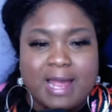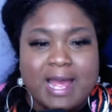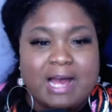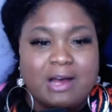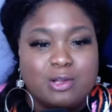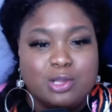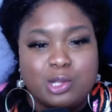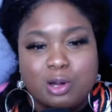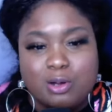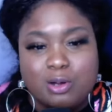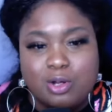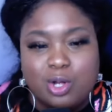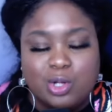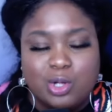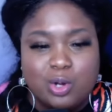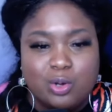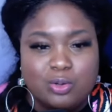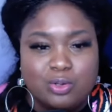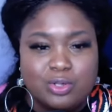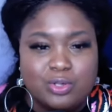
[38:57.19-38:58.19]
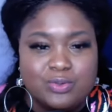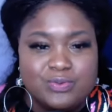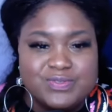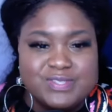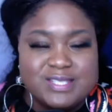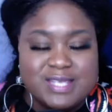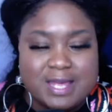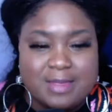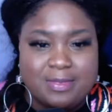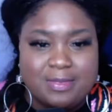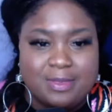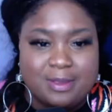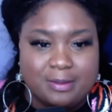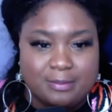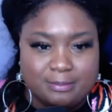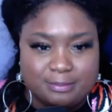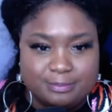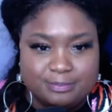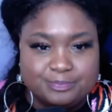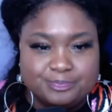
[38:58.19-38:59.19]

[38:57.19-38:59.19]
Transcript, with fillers: how long ago you've said them.